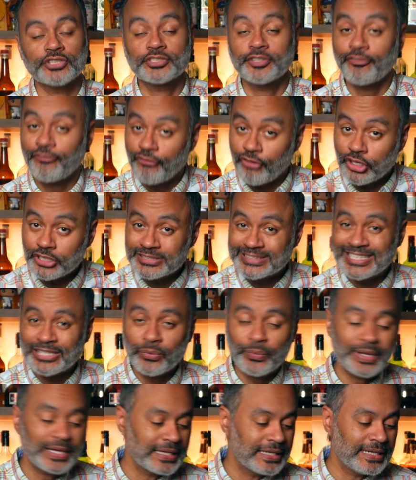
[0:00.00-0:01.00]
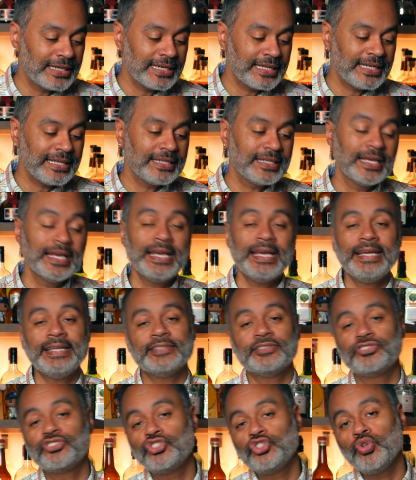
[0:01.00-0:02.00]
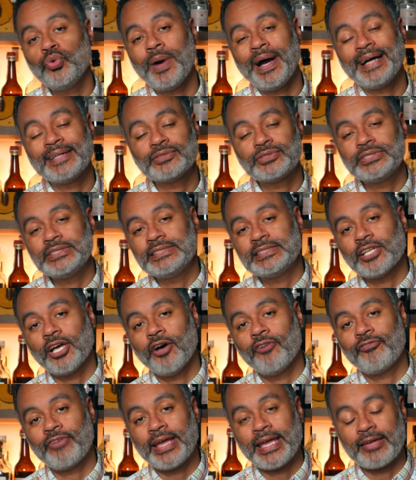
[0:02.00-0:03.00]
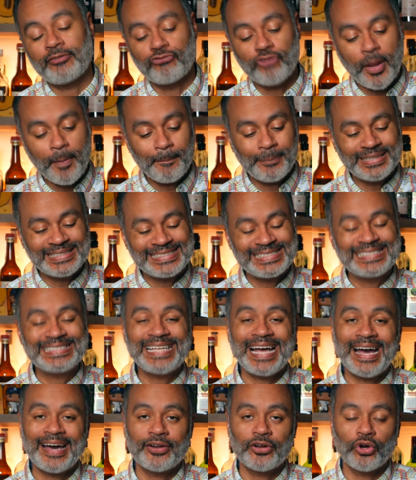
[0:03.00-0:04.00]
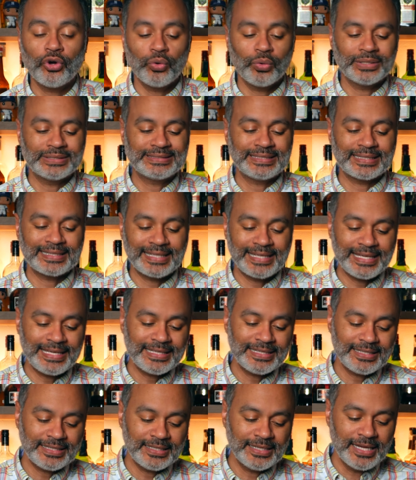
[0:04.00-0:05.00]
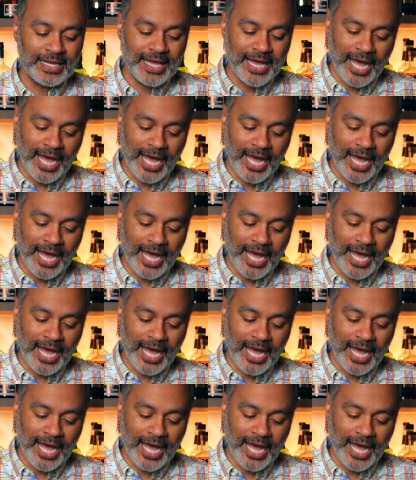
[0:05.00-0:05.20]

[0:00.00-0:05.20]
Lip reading: The first thing we're gonna need is 2 ounces of a Reposado Tequila.